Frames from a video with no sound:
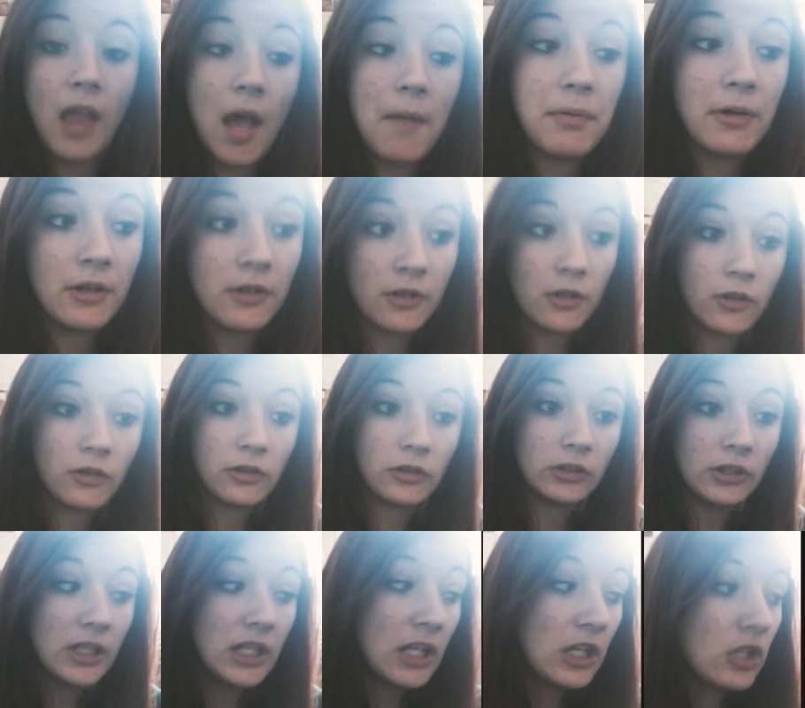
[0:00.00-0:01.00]
I put her on
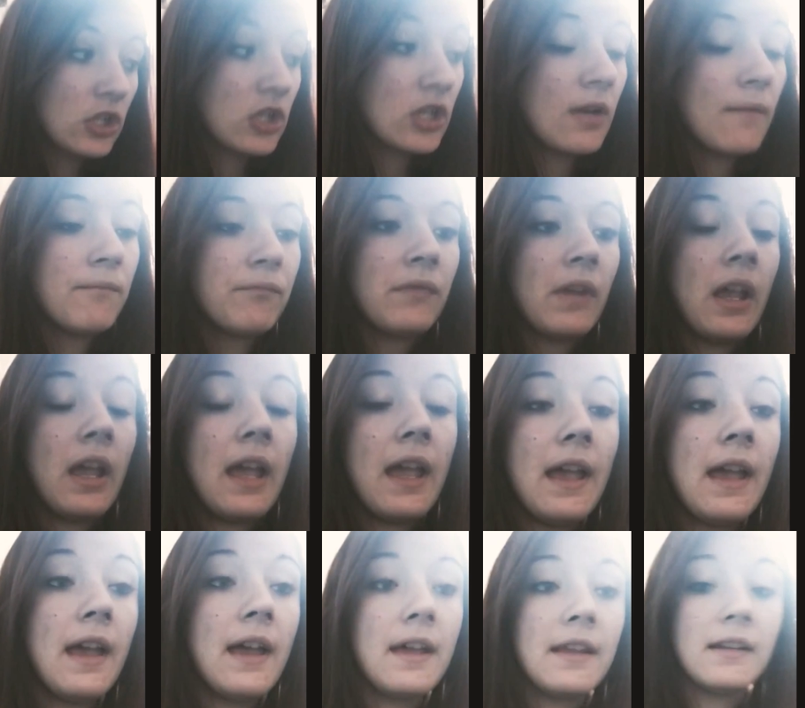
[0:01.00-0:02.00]
the leash
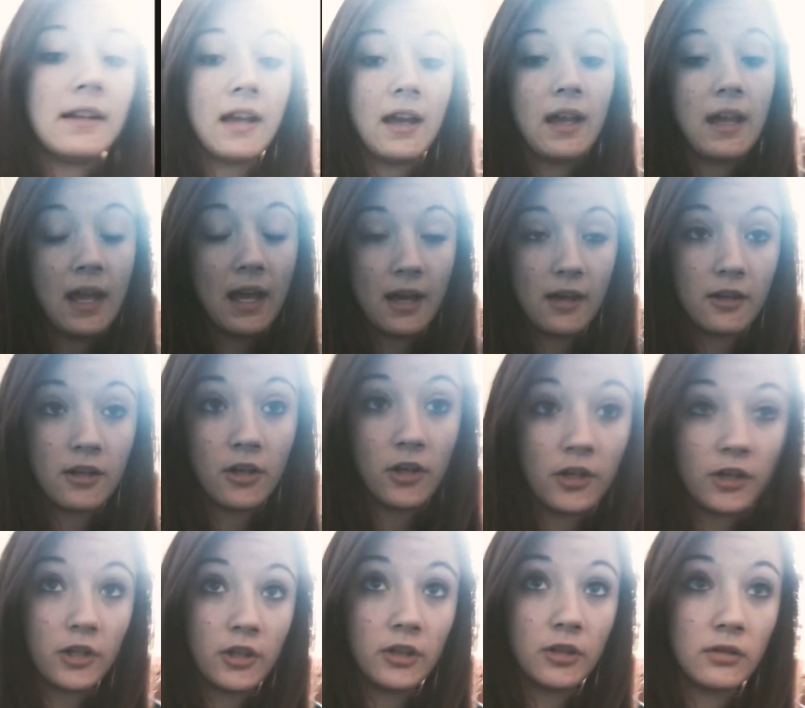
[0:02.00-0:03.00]
and I had
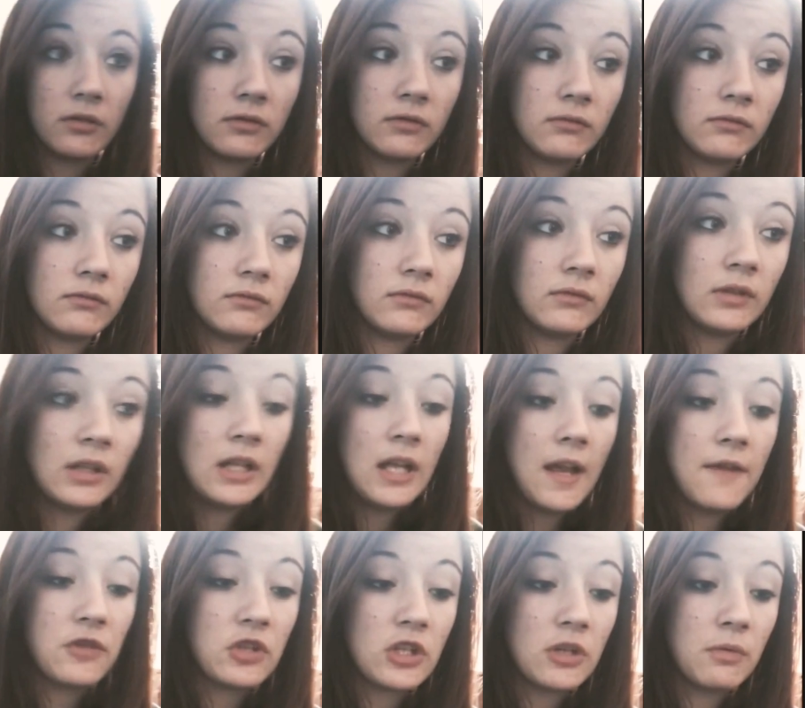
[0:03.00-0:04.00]
her,
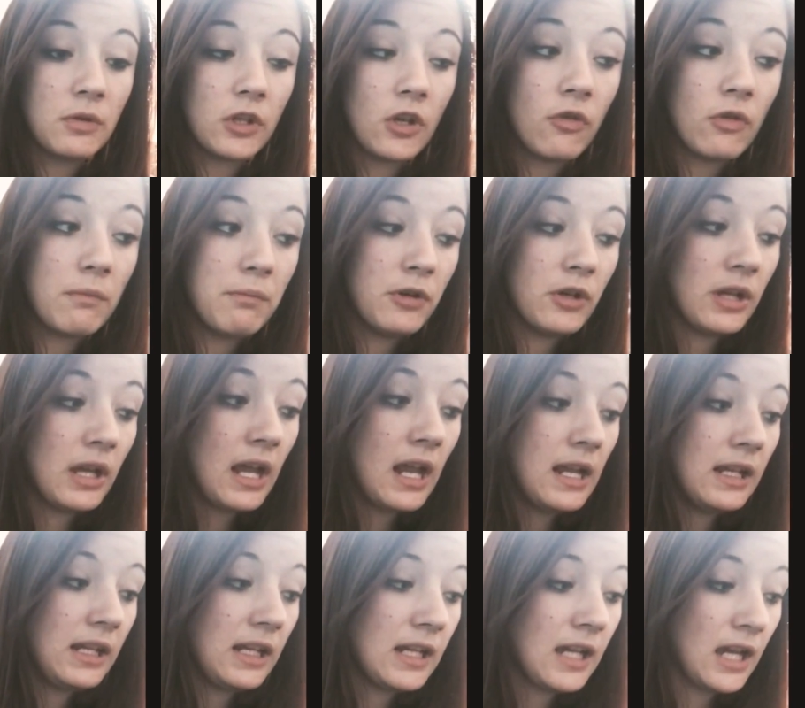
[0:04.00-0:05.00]
if she would go and put
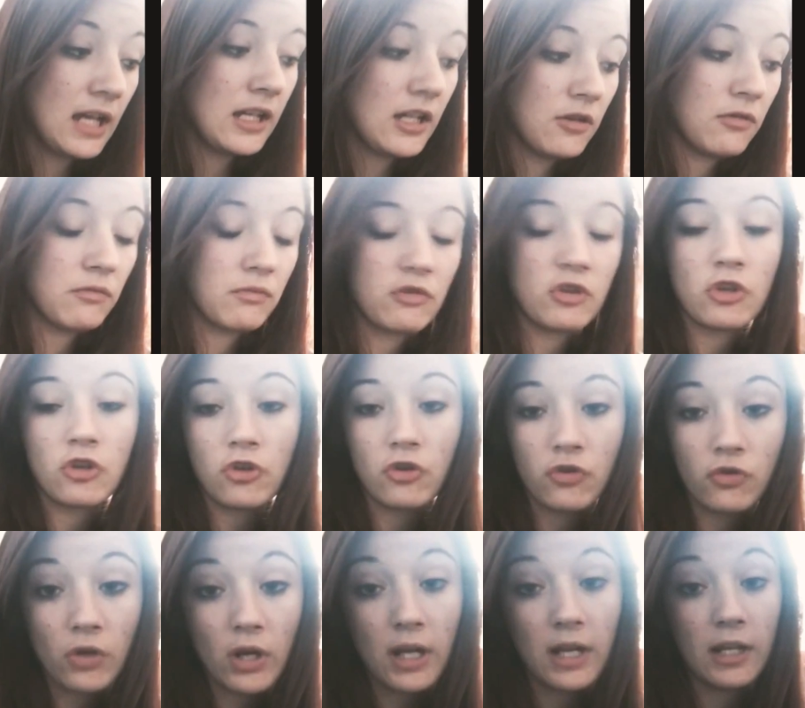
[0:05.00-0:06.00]
any kind of
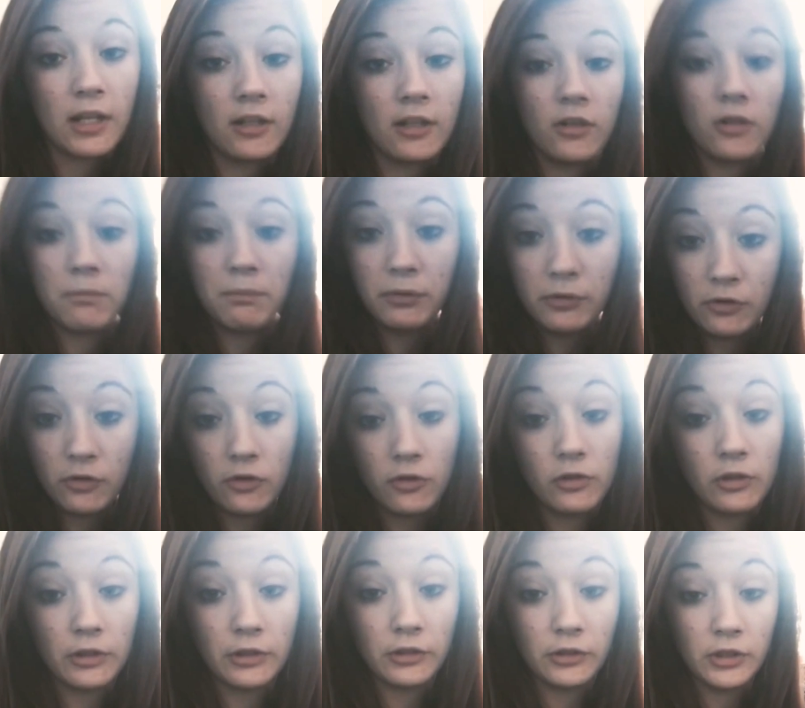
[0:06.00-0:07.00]
strain or
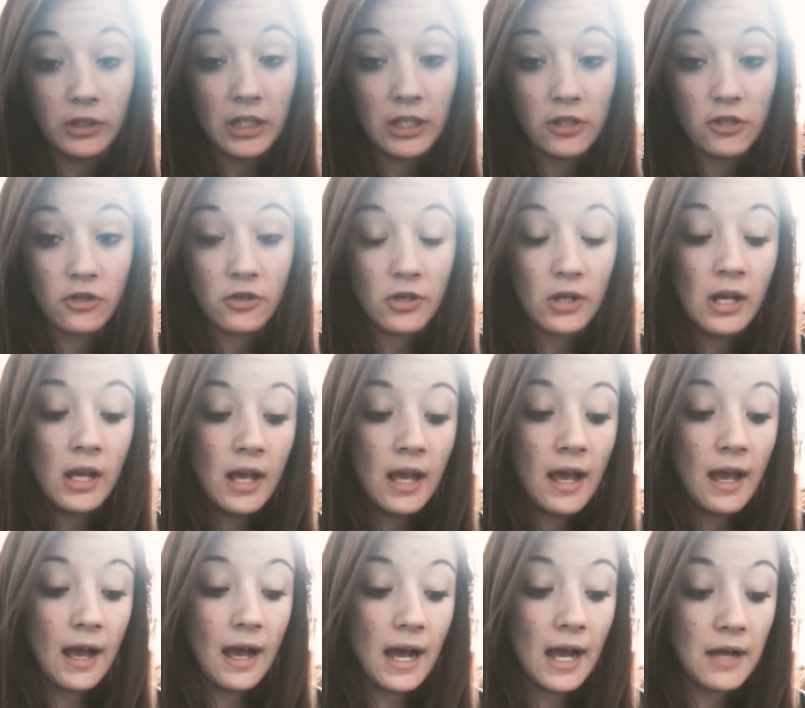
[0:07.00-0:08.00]
pull on the leash,
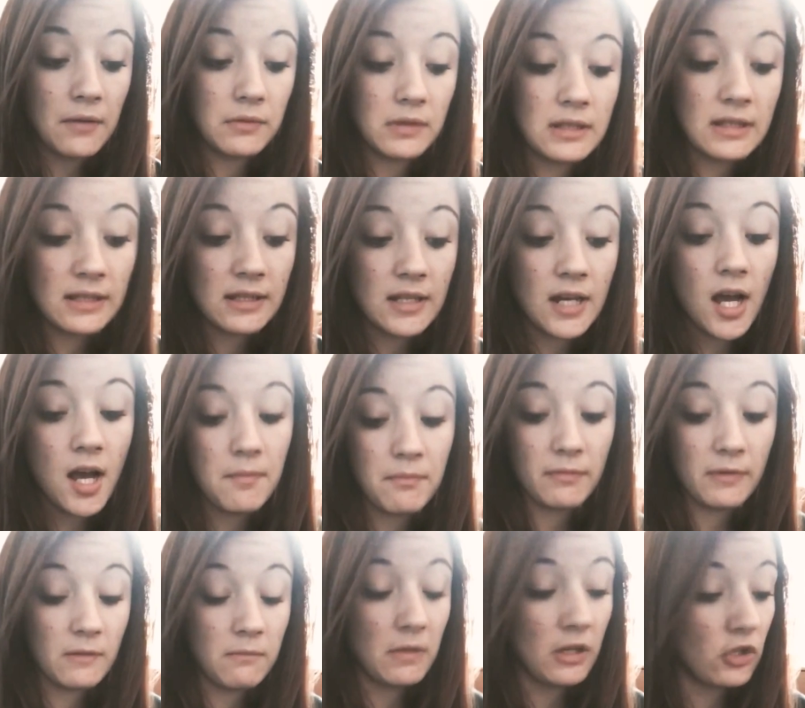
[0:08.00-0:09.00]
I would
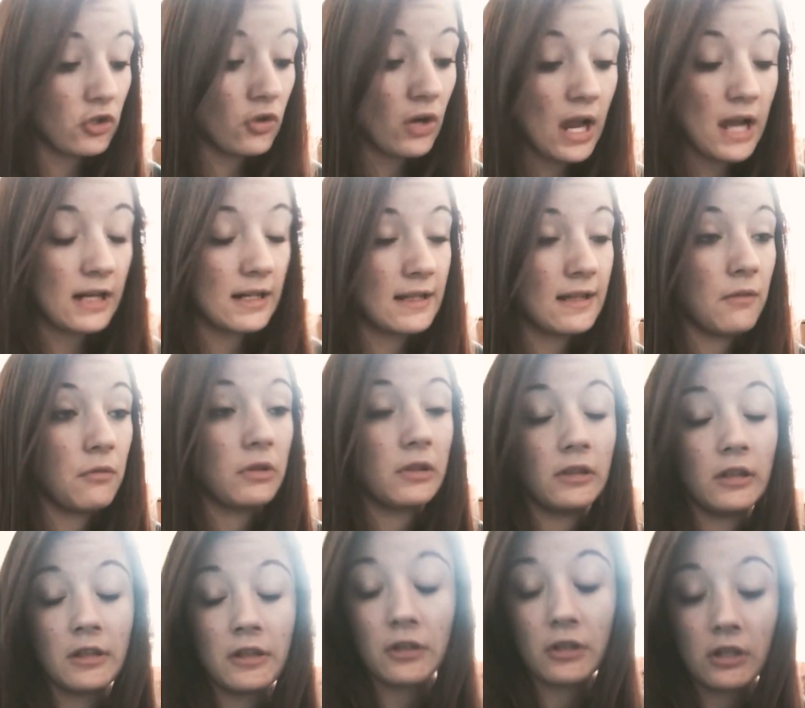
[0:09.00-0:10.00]
stop in my tracks. I
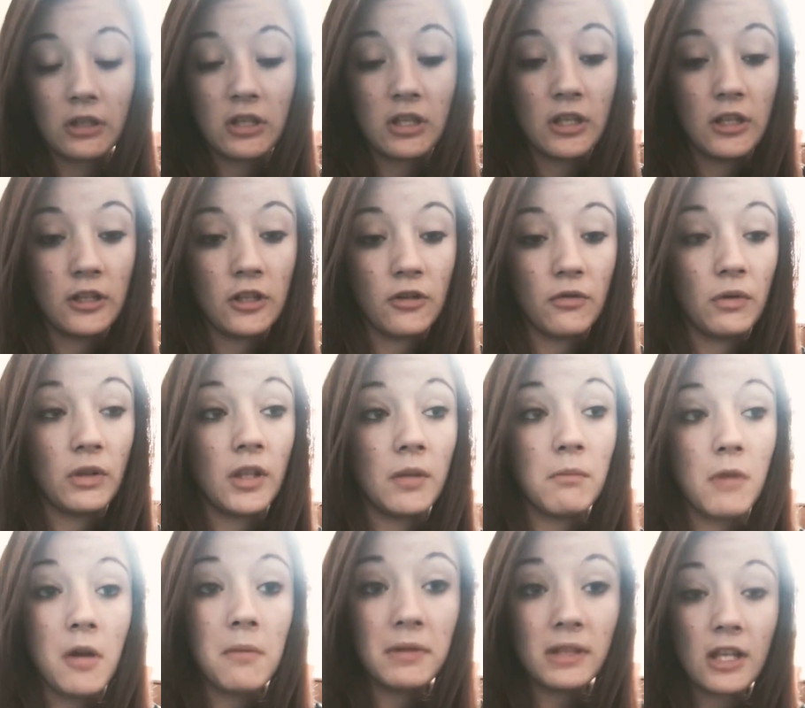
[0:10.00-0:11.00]
wouldn't let her continue. And the
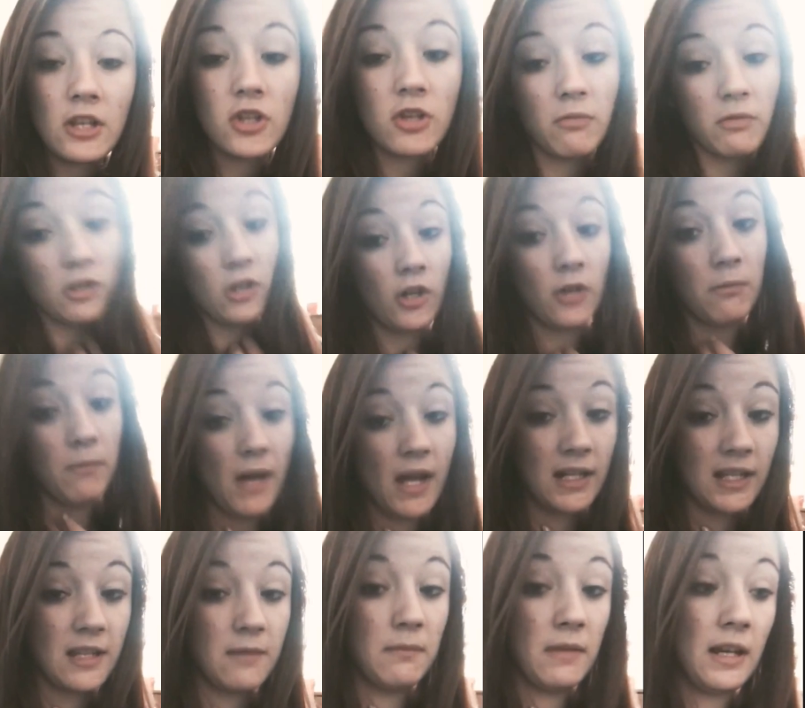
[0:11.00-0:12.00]
moment that she would turn
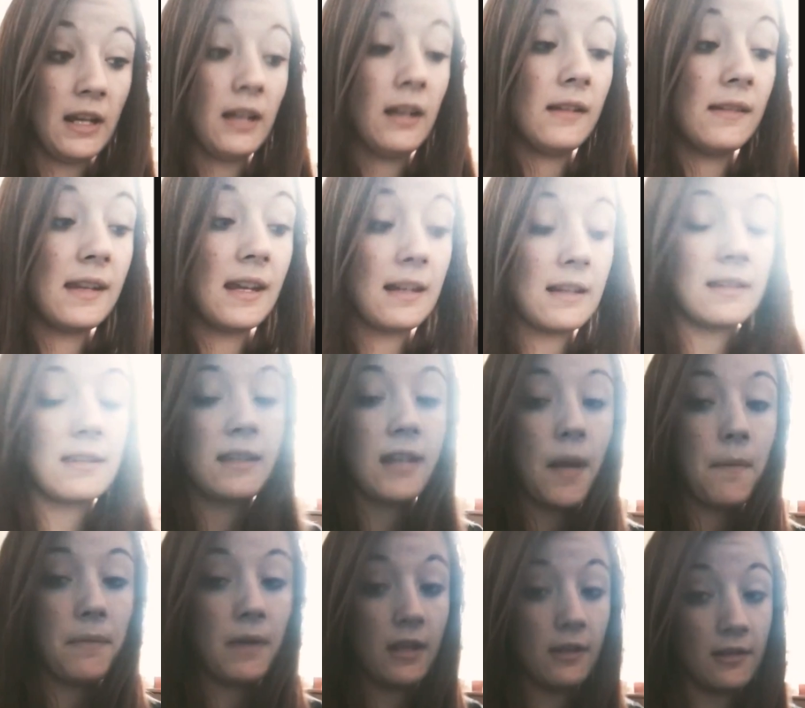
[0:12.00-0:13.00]
back to me and take a
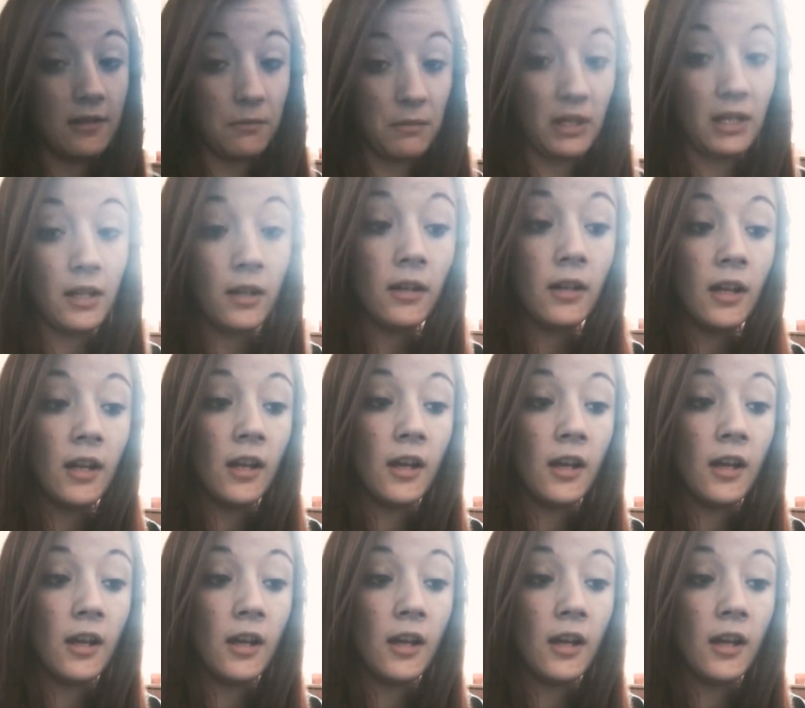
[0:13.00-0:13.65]
step into me,